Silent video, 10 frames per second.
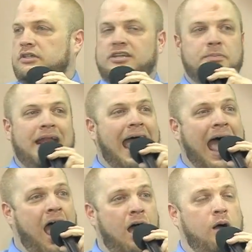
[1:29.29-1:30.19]
She said, but
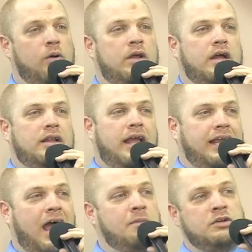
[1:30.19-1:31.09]
how?
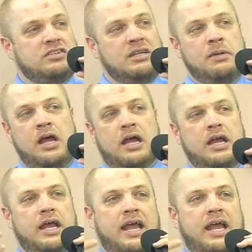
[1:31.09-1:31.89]
Like, I'm Muslimah,